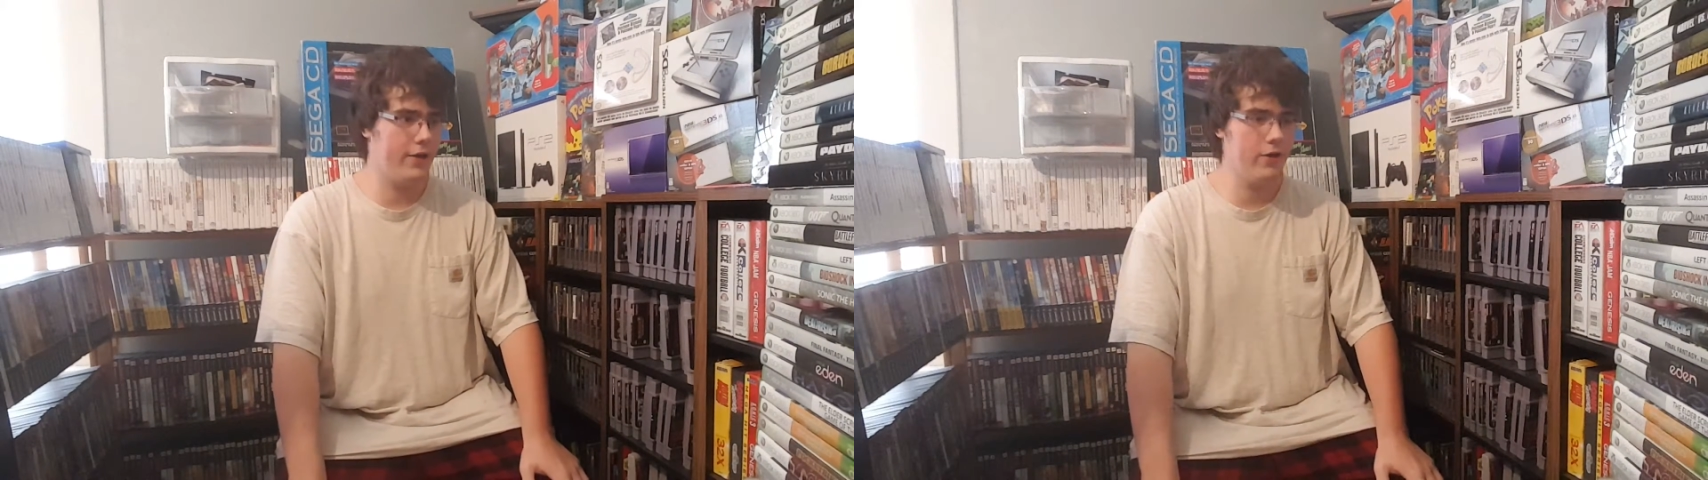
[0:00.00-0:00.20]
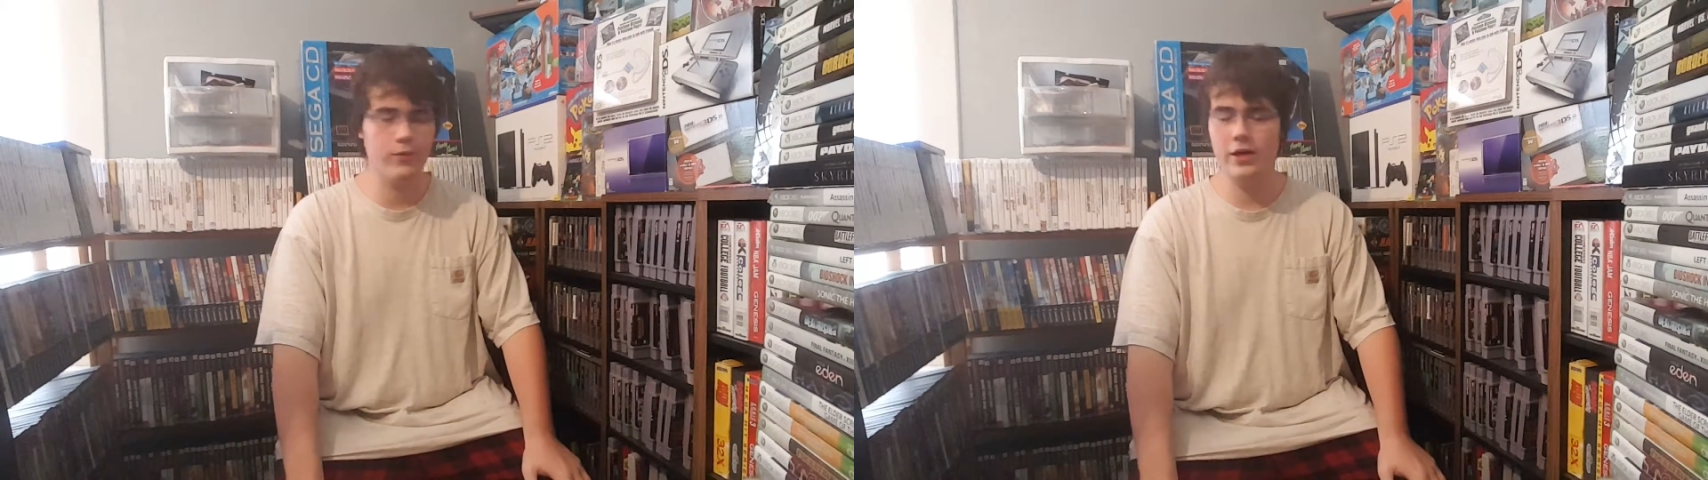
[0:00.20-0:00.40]

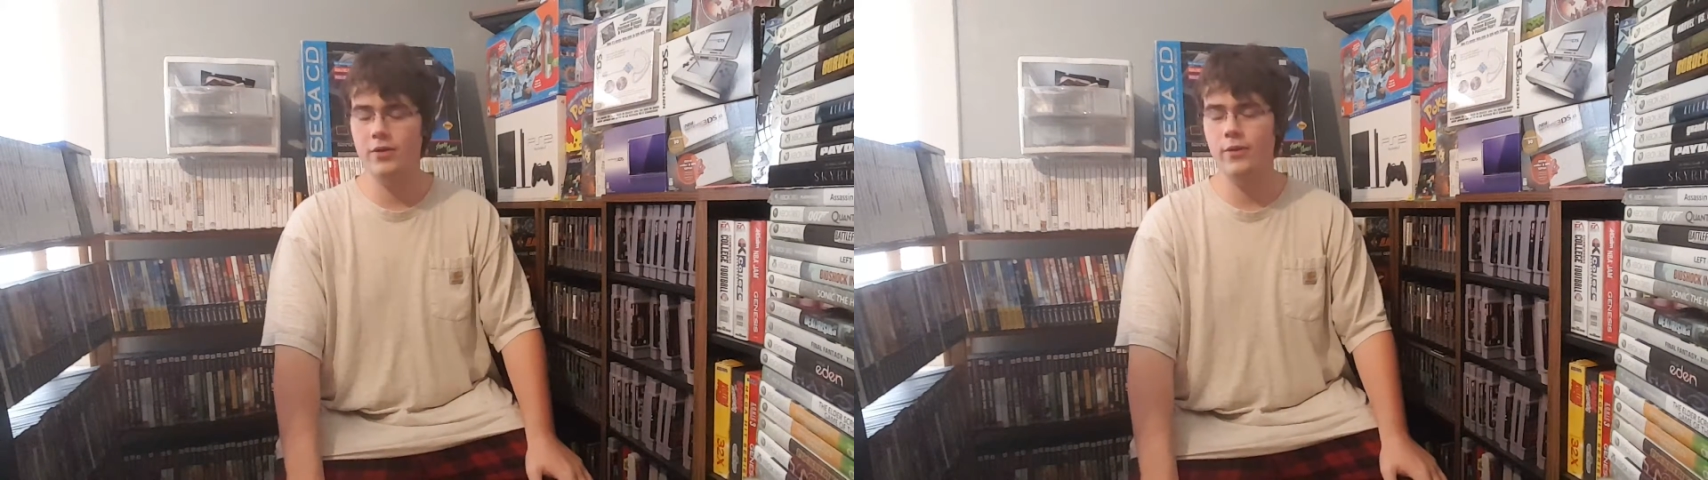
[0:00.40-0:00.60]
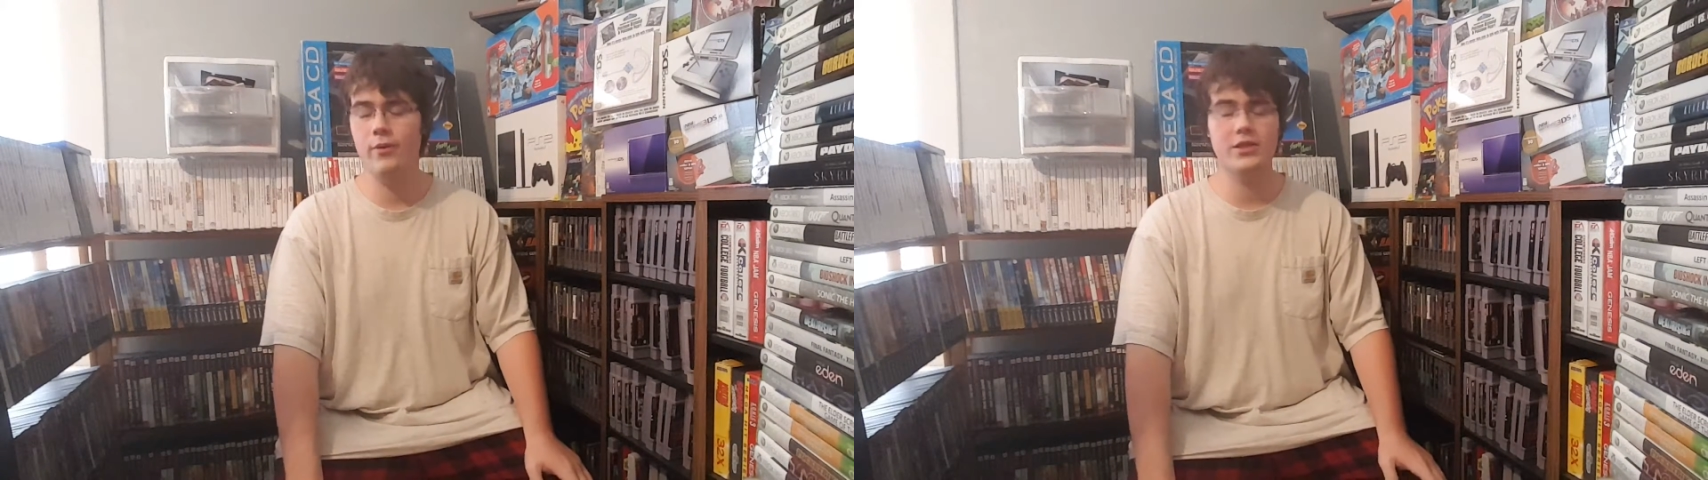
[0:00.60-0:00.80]

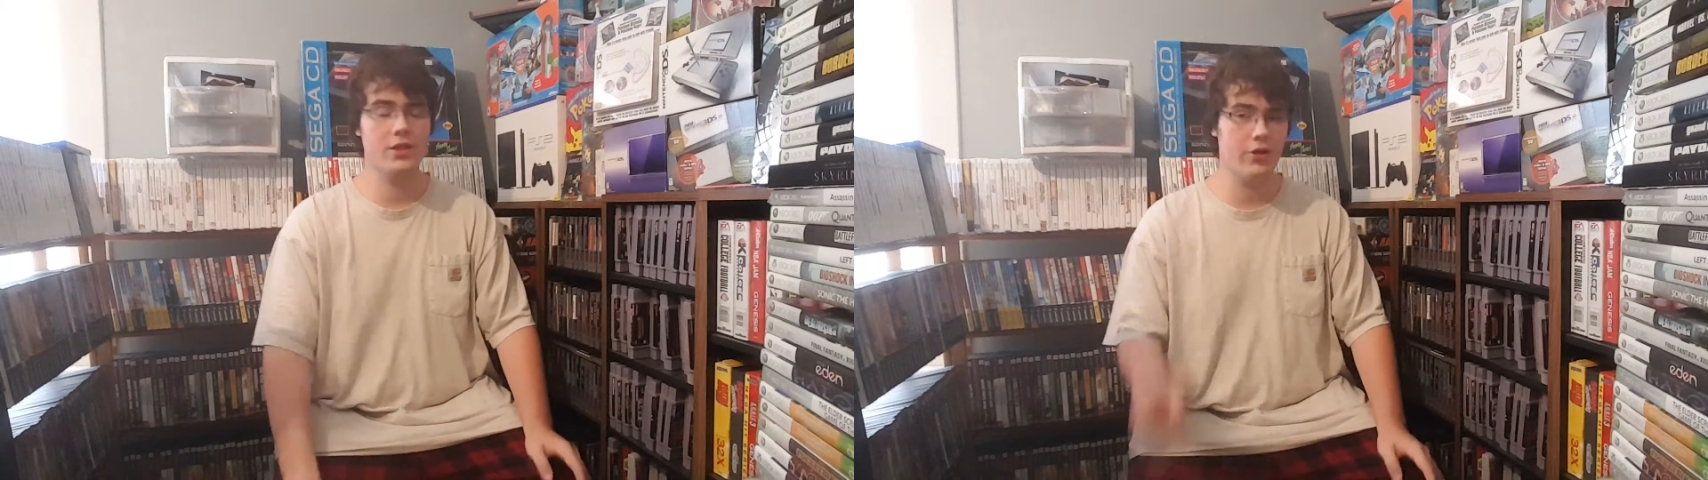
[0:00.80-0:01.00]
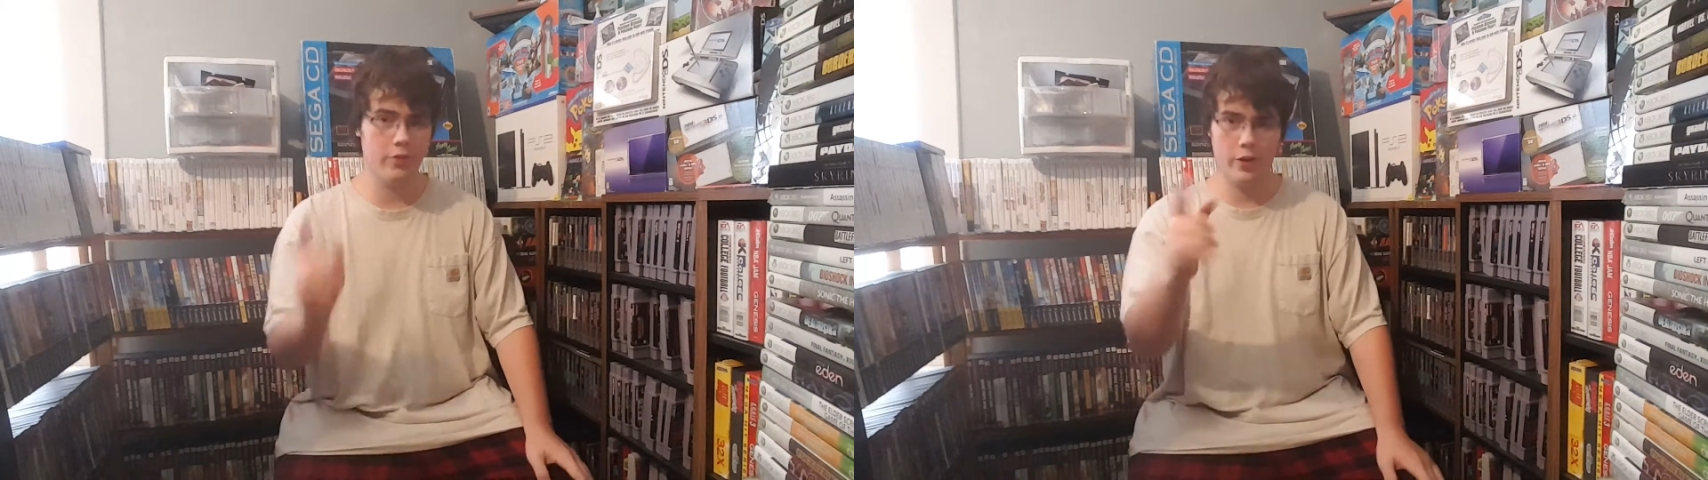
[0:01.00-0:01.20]
Goodwill. We went to
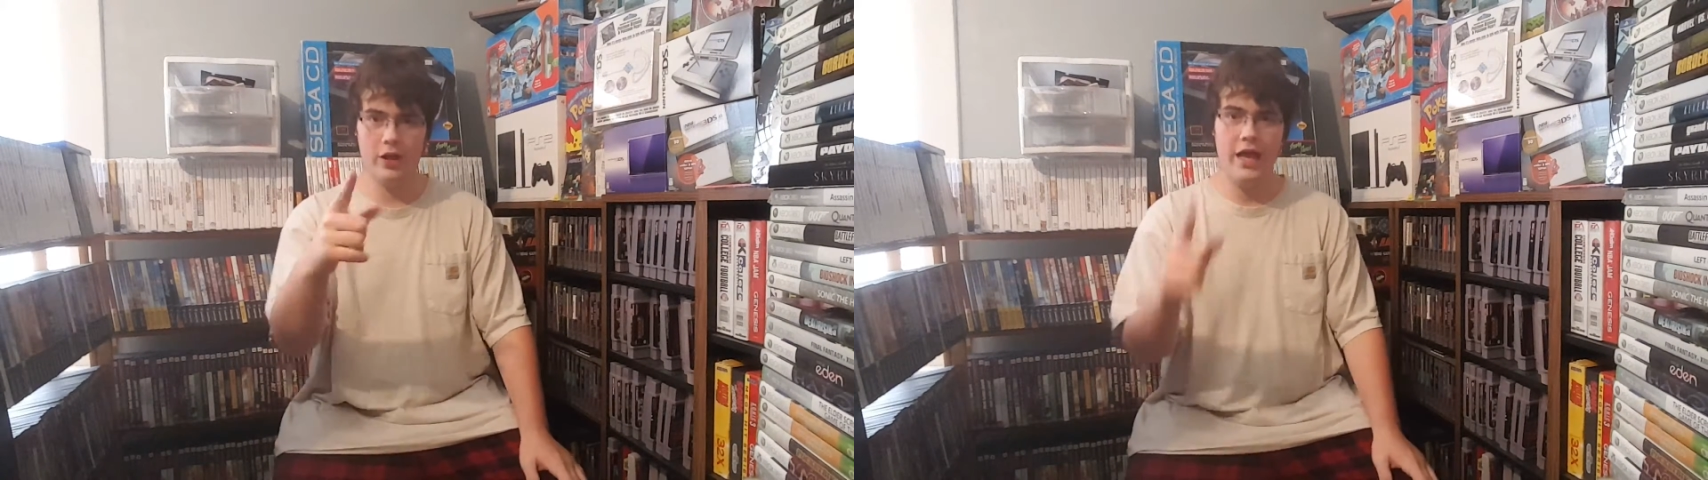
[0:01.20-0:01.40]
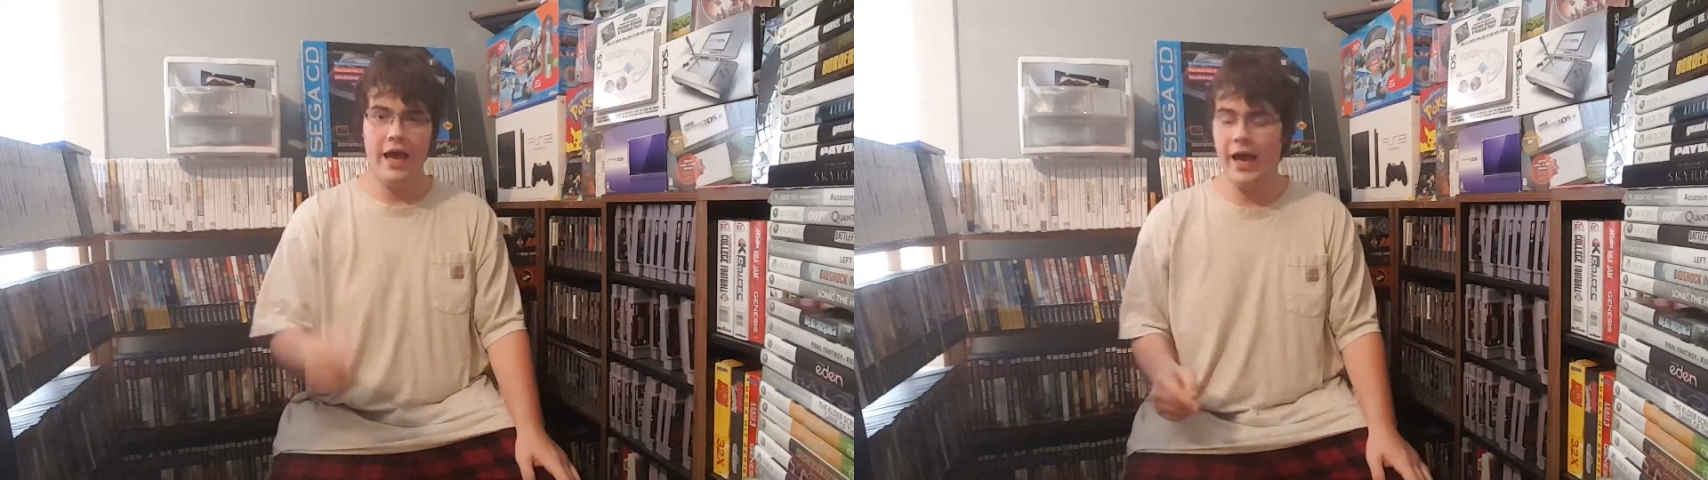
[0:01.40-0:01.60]
the Goodwill.